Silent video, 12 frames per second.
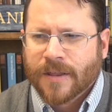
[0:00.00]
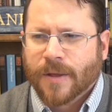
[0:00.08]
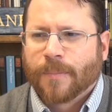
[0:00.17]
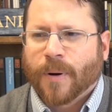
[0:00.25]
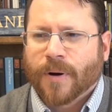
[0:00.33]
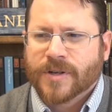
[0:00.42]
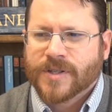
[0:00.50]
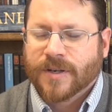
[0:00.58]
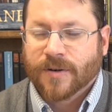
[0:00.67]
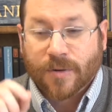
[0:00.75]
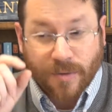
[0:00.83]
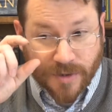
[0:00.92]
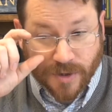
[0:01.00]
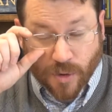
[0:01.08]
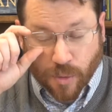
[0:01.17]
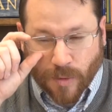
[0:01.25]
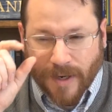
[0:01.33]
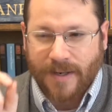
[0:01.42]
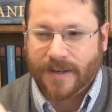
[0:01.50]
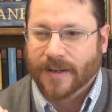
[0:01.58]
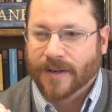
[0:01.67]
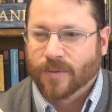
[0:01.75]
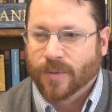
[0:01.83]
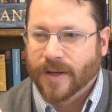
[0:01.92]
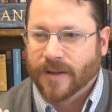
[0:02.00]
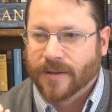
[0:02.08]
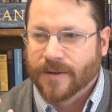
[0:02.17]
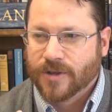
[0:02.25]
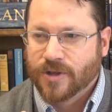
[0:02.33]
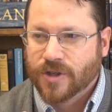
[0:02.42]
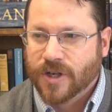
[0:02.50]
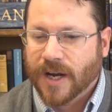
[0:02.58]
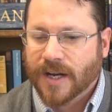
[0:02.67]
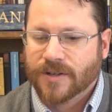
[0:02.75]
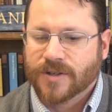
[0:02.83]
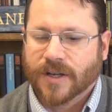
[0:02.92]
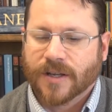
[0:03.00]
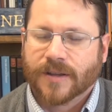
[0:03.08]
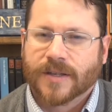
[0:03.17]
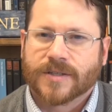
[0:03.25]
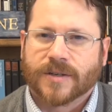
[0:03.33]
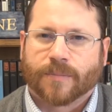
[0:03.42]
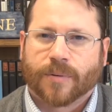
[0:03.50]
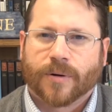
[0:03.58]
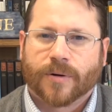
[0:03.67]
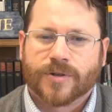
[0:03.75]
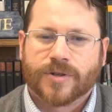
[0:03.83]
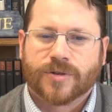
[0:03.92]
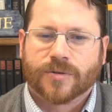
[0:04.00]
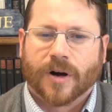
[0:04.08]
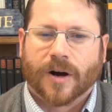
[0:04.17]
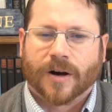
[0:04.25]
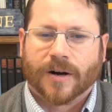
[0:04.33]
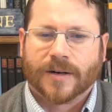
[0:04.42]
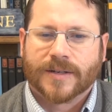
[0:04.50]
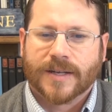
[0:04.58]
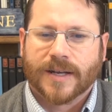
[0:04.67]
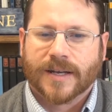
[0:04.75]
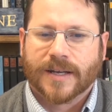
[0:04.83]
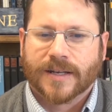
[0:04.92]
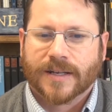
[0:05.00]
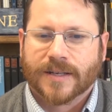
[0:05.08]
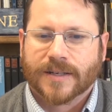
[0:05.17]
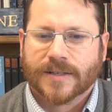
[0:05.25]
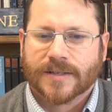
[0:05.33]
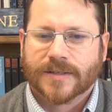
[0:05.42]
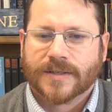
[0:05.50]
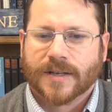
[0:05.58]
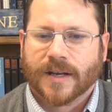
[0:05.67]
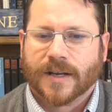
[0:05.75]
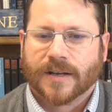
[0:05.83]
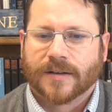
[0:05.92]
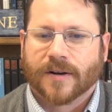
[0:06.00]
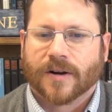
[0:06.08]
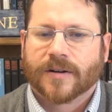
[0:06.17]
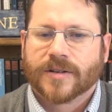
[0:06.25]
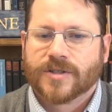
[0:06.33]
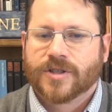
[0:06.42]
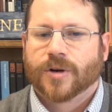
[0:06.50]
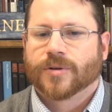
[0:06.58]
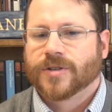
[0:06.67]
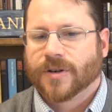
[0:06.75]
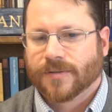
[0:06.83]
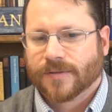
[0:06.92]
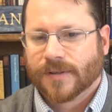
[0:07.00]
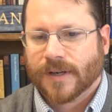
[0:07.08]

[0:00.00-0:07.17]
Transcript: The person who is credited with changing this approach to art is an artist, Giotto.